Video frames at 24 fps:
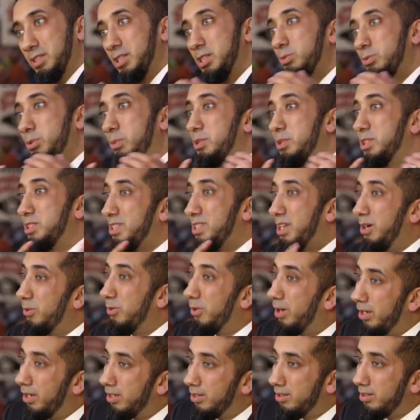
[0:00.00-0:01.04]
This woman is now
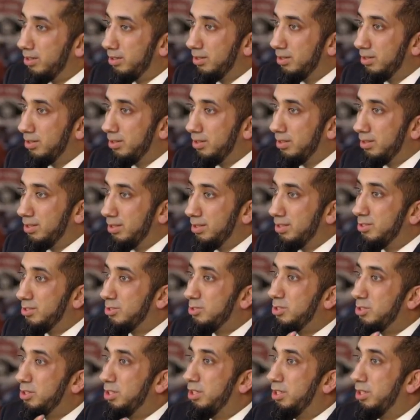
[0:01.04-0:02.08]
what?
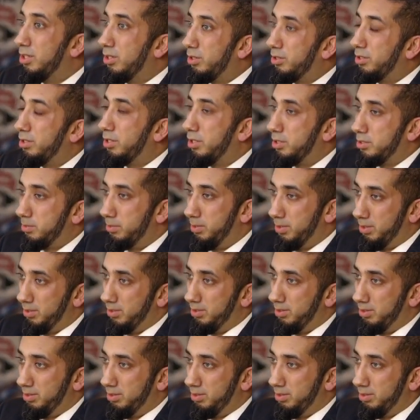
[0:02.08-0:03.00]
Cheating on her husband.